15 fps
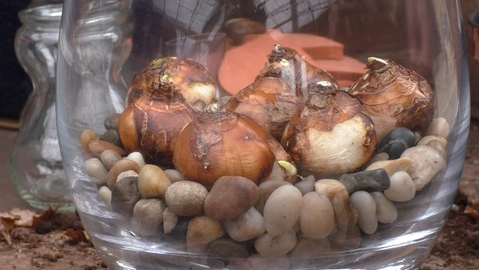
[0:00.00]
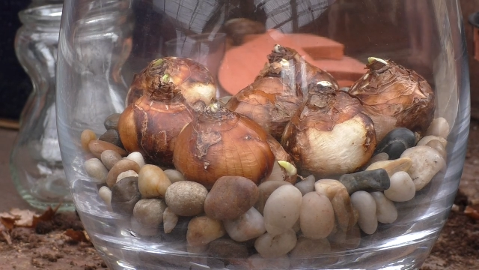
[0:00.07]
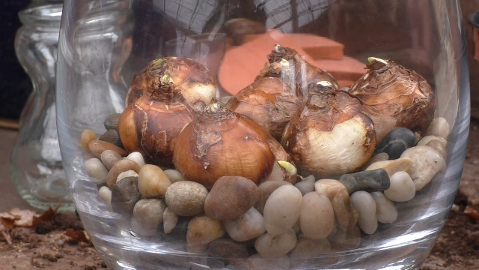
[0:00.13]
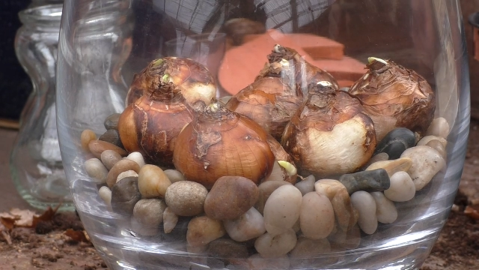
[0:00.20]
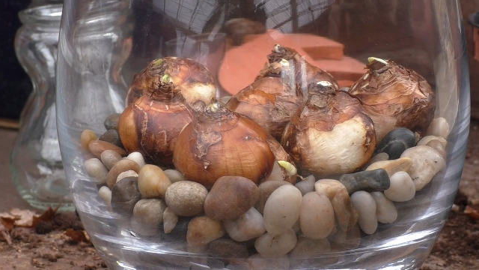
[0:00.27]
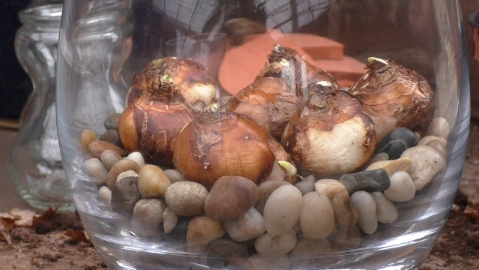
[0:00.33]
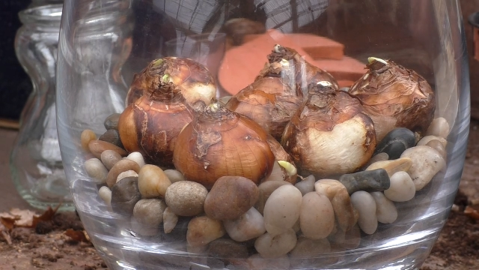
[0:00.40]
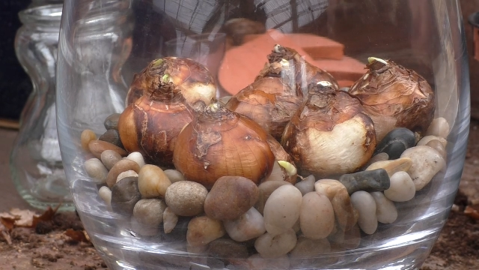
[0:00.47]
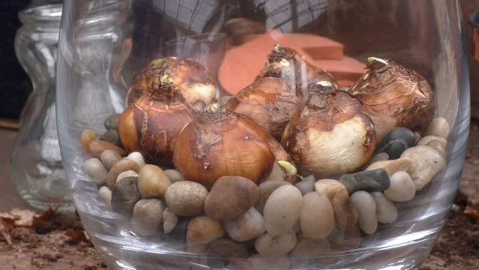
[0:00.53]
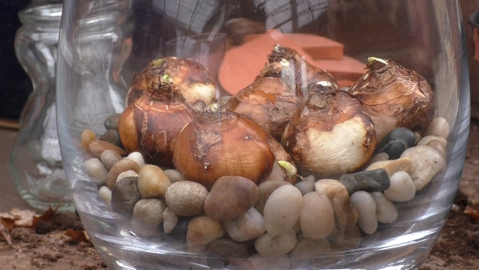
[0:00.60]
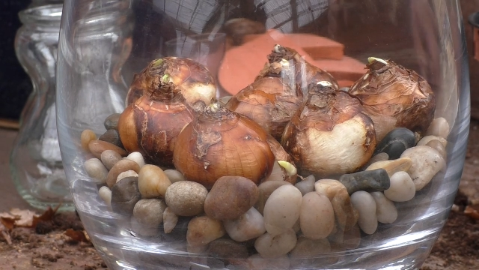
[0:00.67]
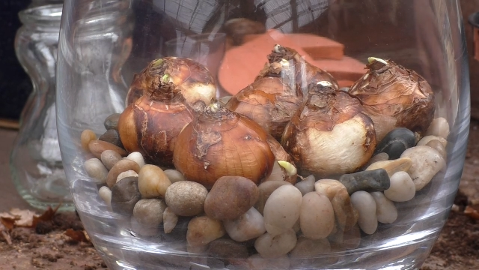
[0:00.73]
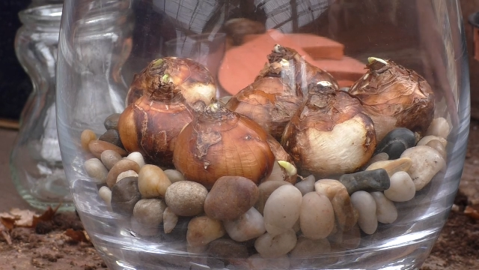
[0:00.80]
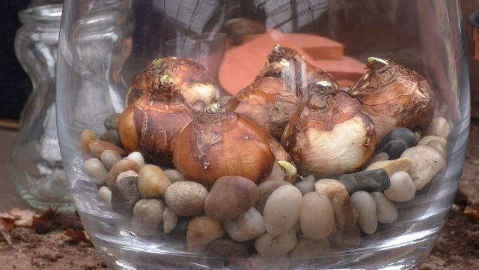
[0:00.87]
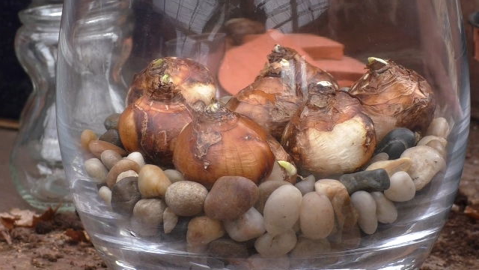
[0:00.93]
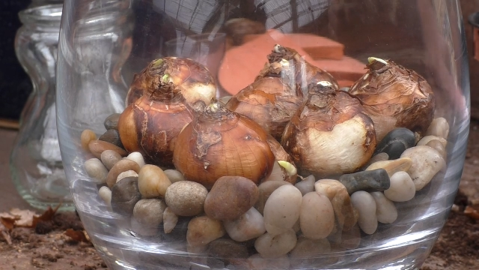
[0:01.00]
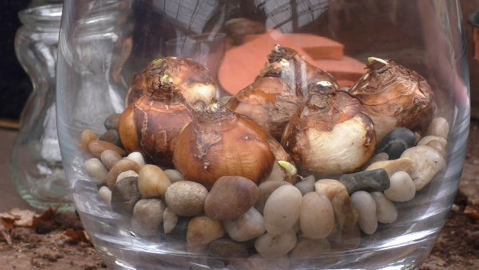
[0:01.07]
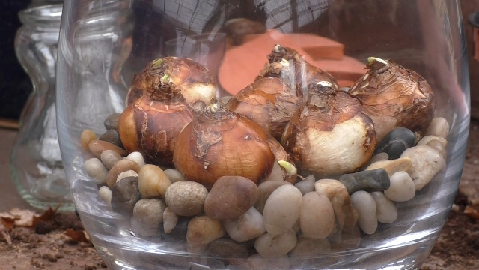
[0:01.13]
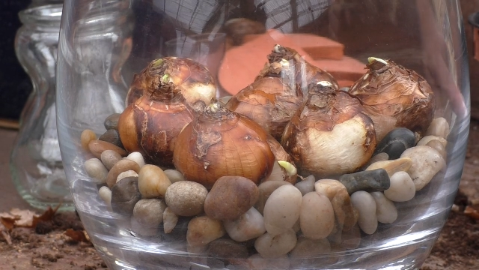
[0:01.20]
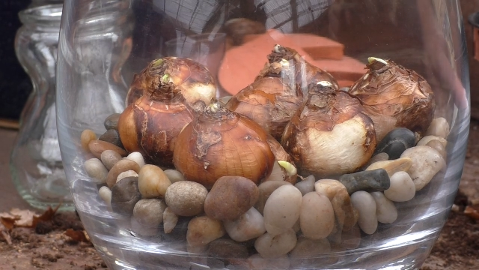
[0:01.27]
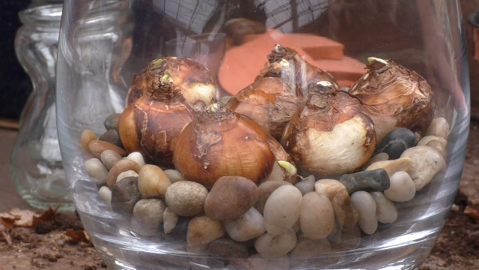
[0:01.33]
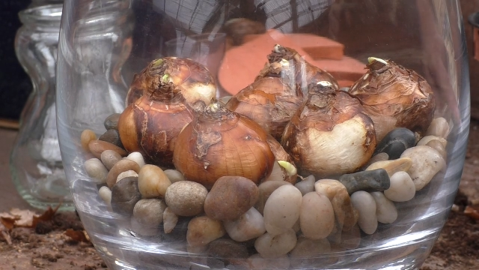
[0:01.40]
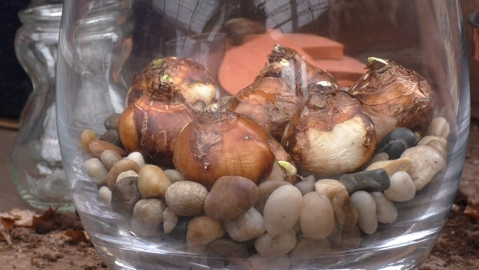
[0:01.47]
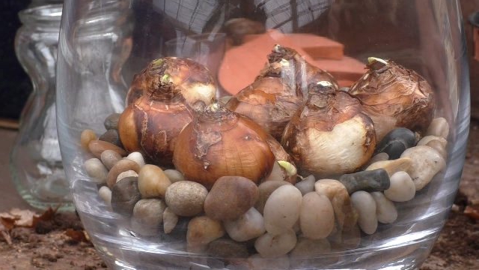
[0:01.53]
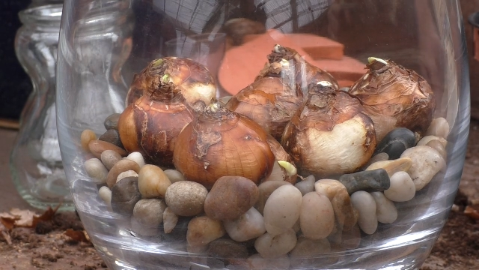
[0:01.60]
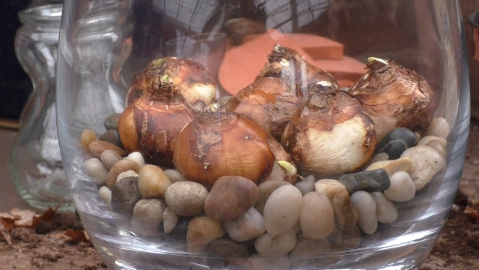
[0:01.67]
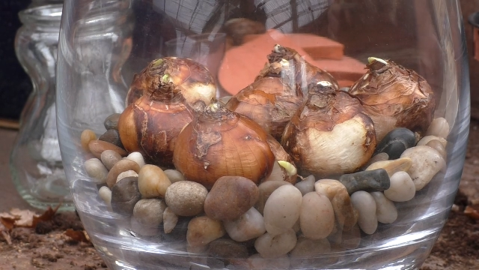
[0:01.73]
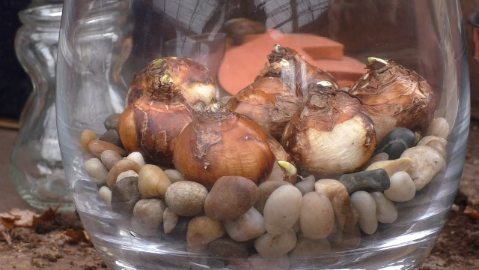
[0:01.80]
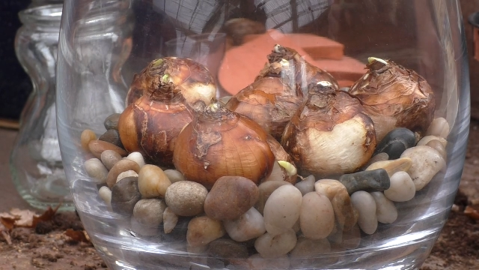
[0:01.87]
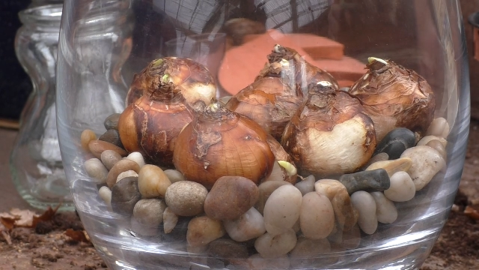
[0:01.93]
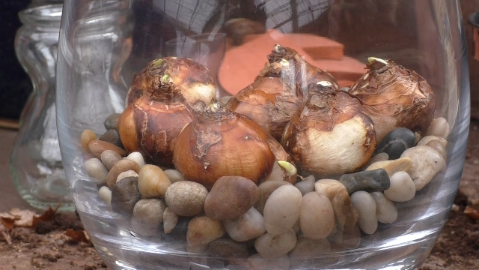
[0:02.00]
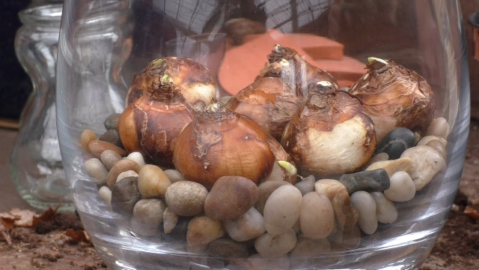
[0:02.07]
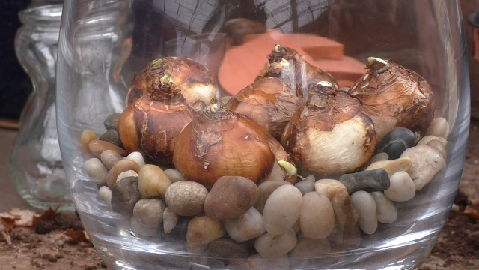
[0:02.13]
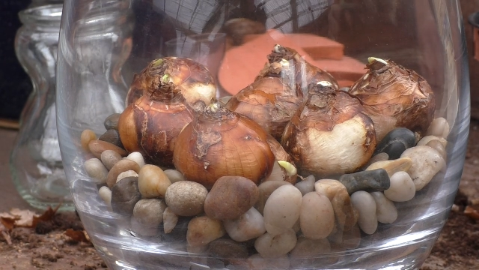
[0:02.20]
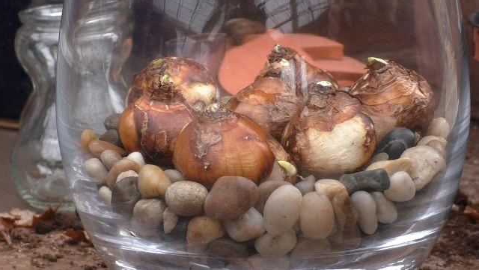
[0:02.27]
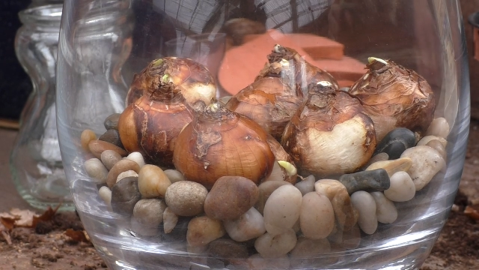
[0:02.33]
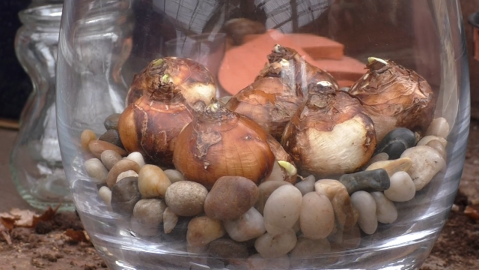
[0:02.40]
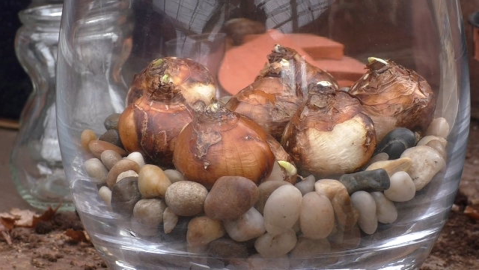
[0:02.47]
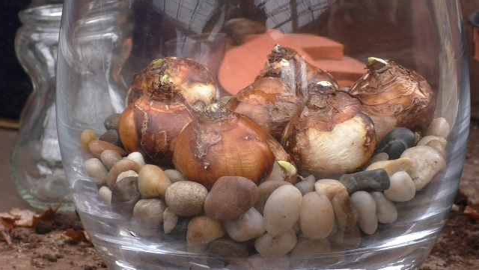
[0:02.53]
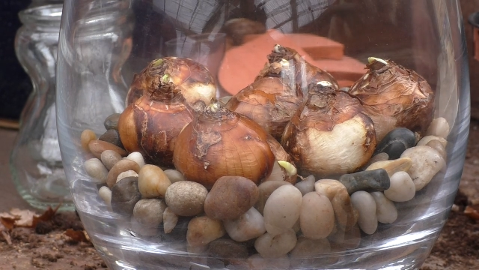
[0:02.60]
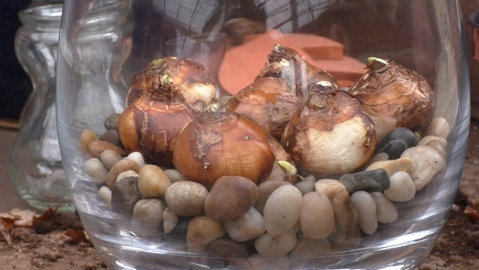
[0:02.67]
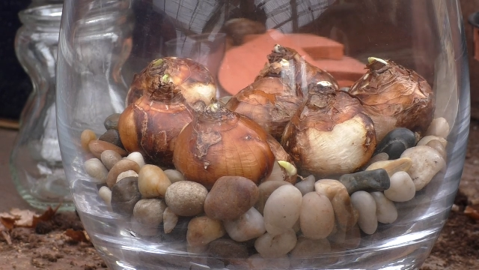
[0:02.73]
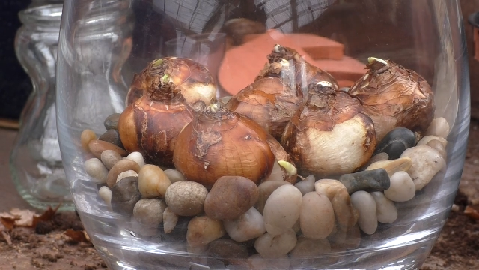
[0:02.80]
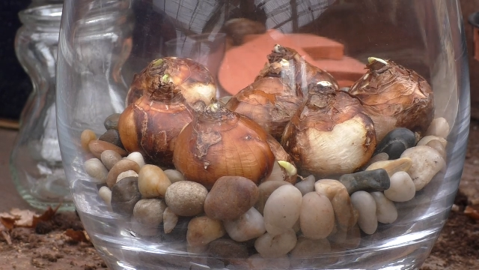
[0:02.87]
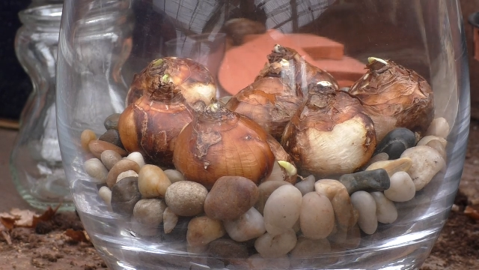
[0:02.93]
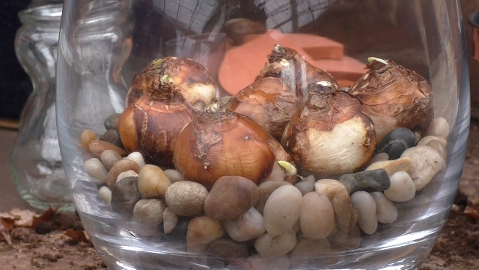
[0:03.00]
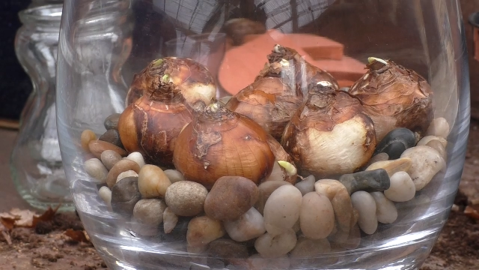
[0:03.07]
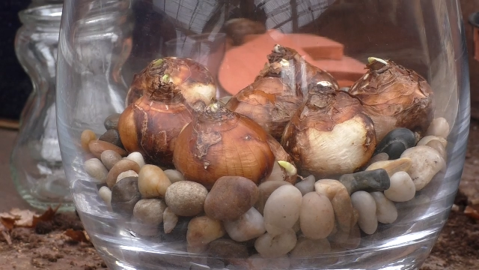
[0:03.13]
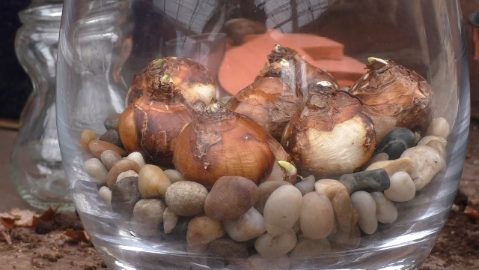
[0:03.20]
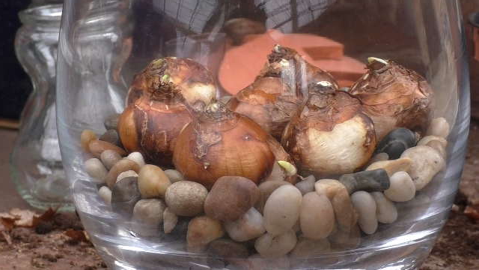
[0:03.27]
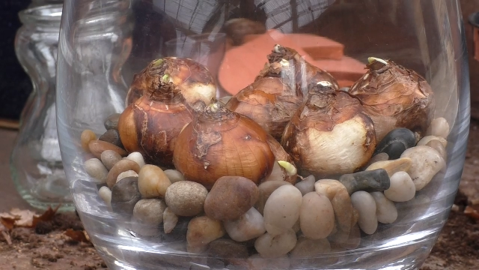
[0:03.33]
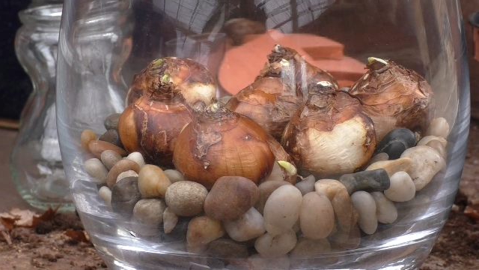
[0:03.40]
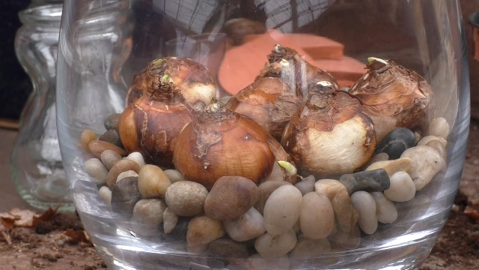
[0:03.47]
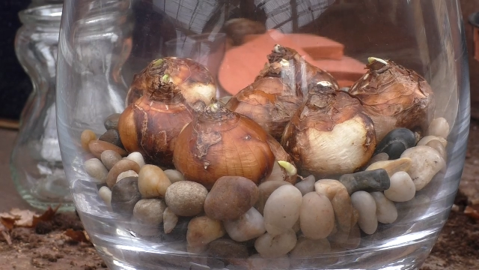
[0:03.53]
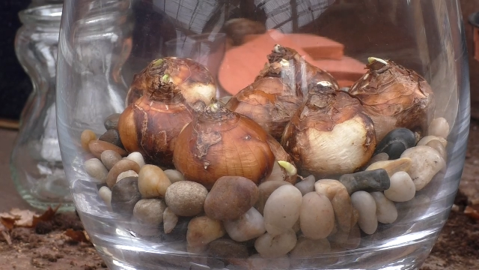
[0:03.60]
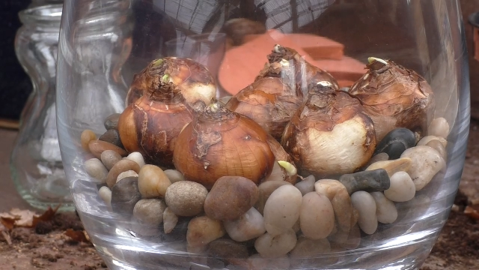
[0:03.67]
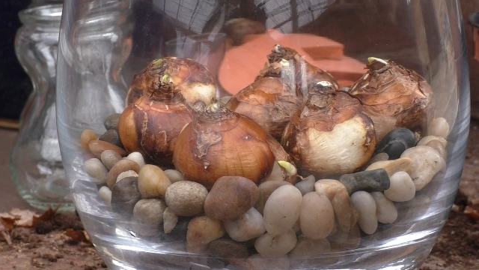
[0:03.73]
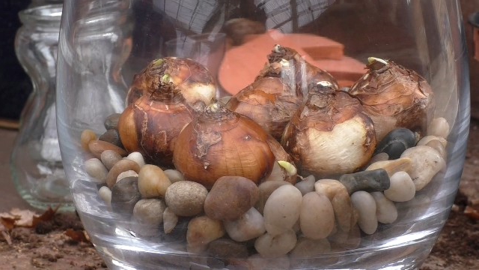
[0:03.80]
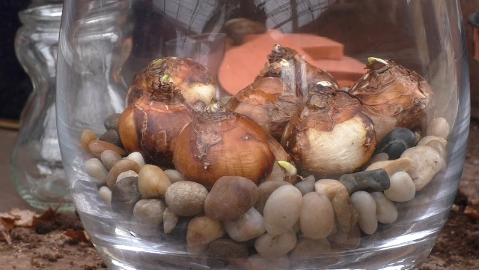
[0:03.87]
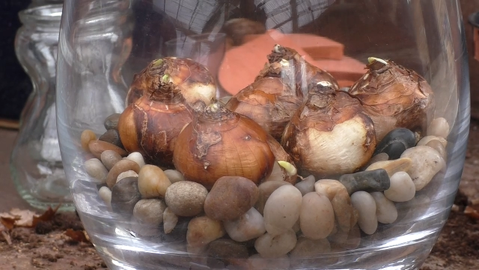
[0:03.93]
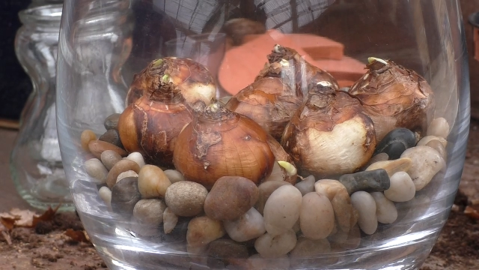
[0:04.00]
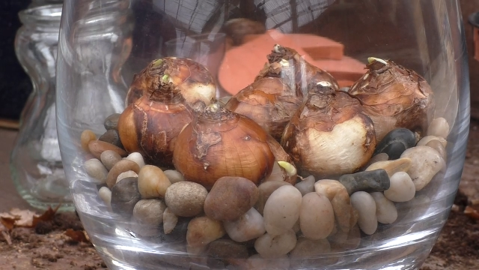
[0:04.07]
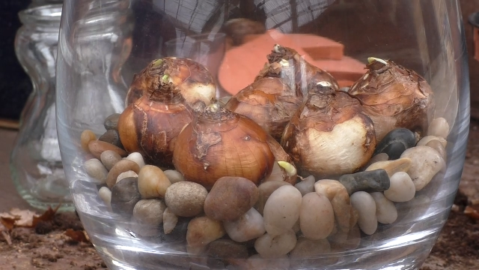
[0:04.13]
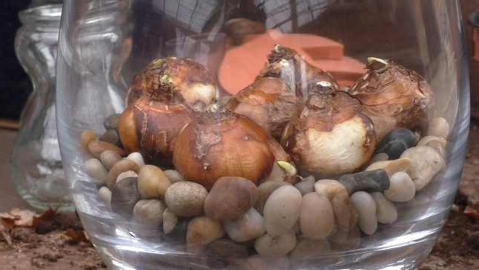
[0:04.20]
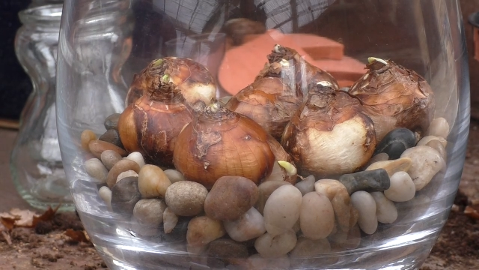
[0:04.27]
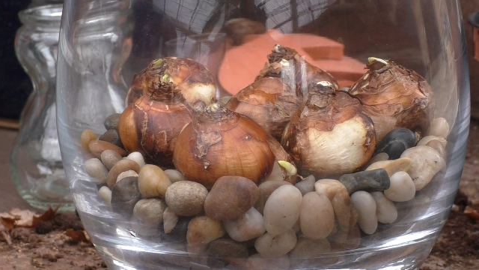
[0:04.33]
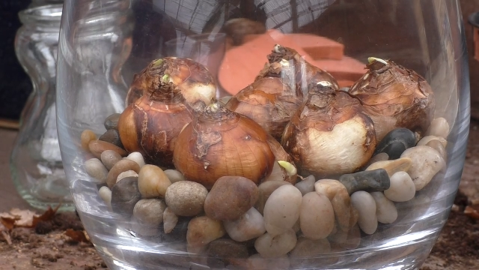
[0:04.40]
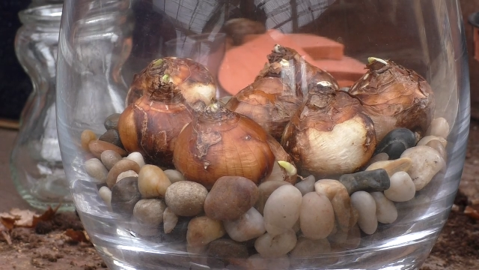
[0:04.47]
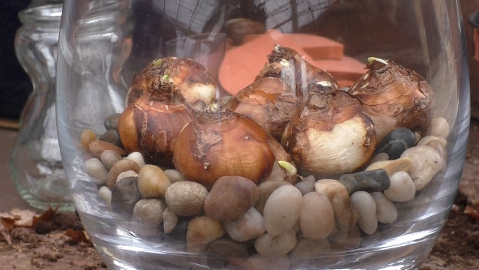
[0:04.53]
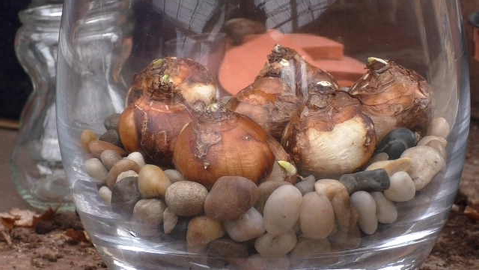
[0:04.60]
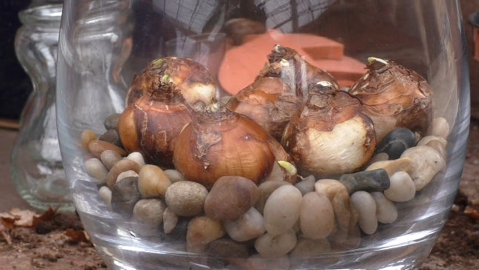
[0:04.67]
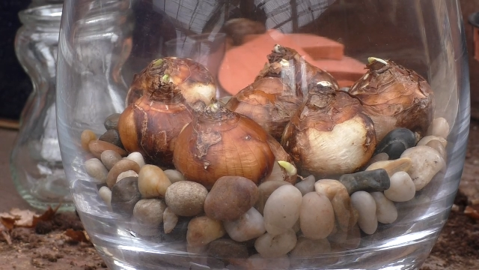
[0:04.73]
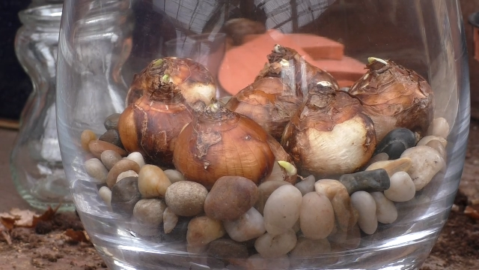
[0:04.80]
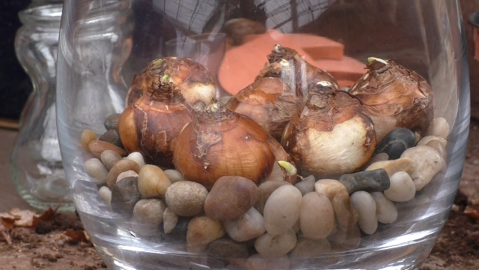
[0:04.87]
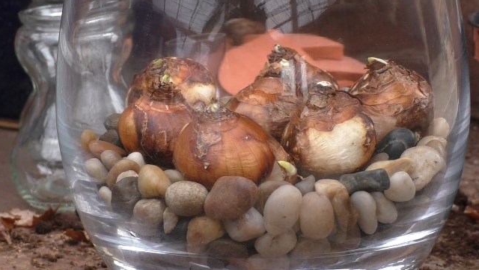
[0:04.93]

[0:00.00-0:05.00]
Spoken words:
[unreadable: no face in view]